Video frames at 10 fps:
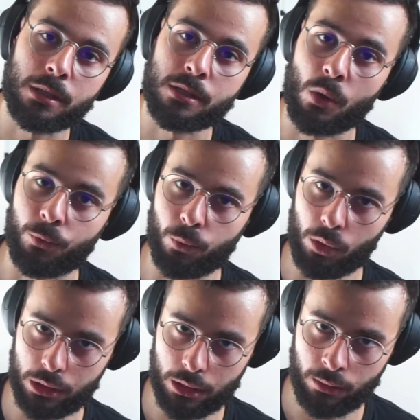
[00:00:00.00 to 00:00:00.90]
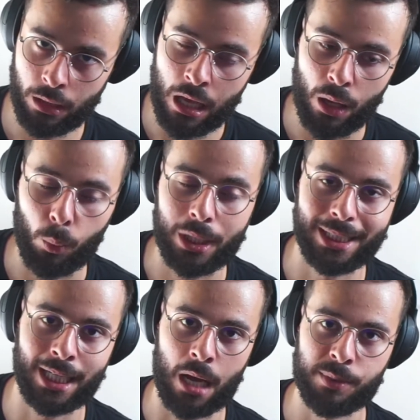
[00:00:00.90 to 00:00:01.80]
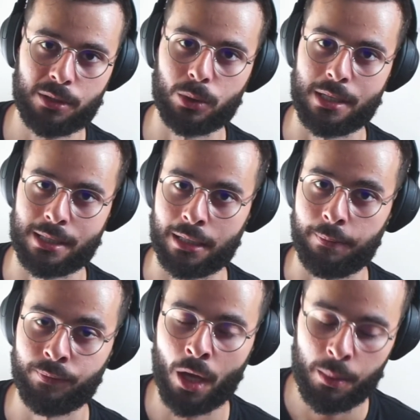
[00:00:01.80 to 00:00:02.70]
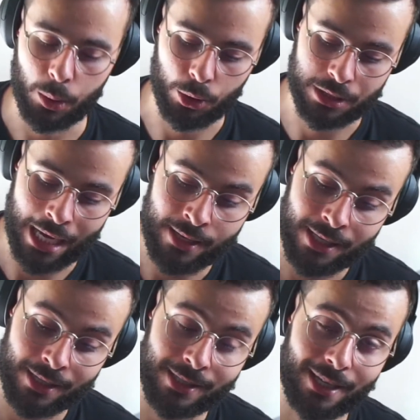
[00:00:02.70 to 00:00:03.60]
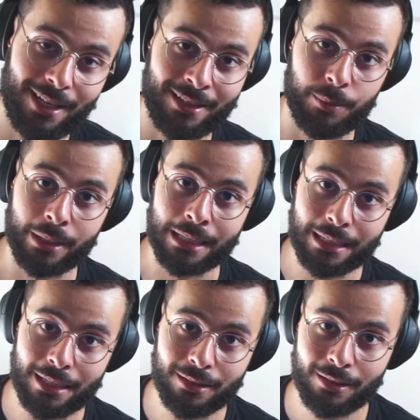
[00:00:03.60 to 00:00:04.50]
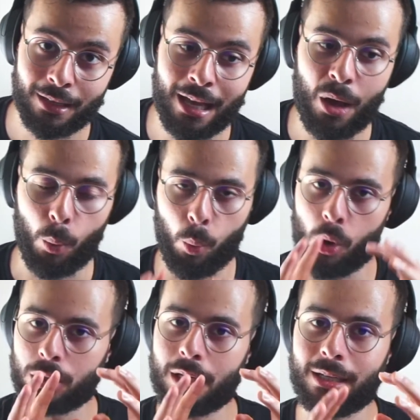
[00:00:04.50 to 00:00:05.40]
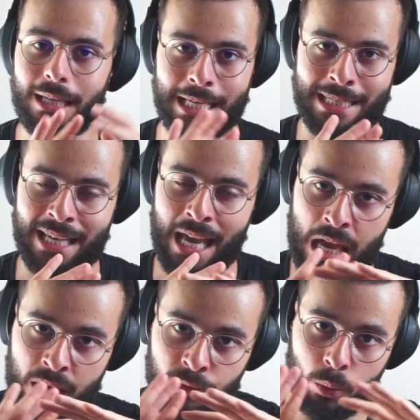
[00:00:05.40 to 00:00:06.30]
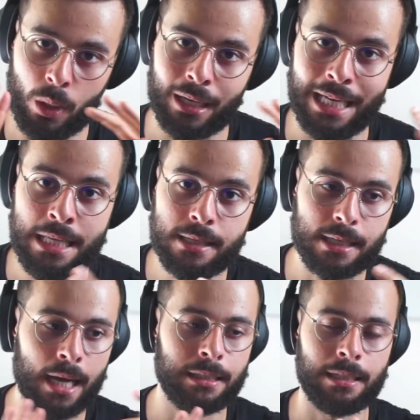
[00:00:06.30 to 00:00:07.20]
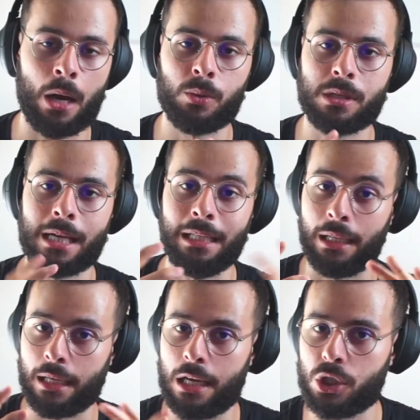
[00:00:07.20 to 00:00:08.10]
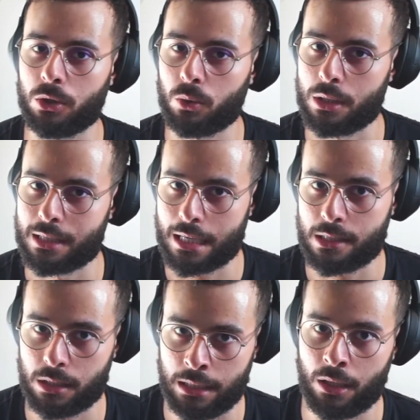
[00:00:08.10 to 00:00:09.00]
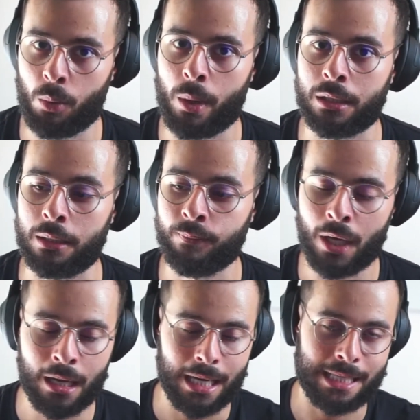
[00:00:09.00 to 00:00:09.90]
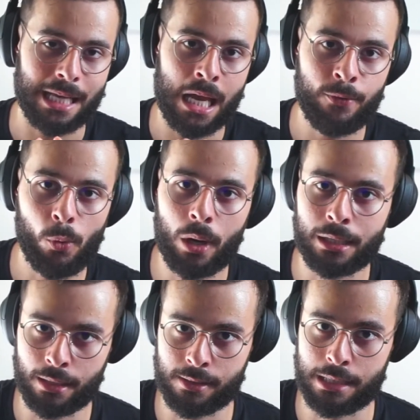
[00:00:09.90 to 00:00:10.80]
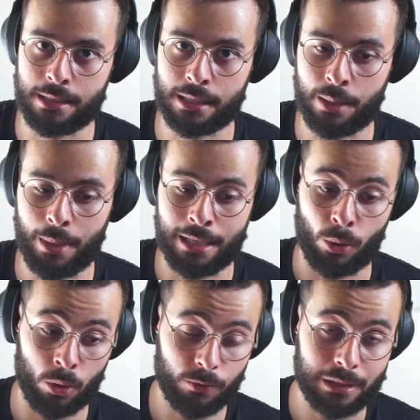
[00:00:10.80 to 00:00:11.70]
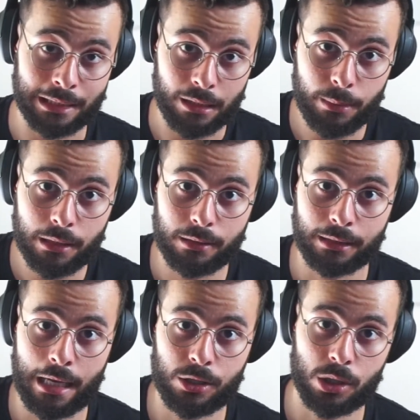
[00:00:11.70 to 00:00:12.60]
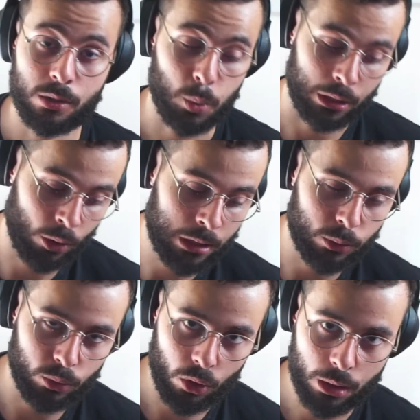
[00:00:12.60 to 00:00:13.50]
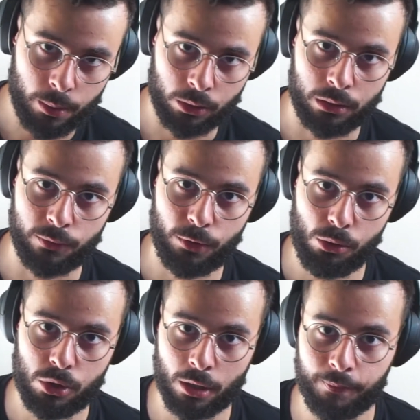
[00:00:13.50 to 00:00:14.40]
of water when it comes to the cell. Because as I said at the beginning, water is everywhere inside and outside in relation to the cells in our body. It's everywhere in our system, and all of the chemical reactions we are going to talk about in the future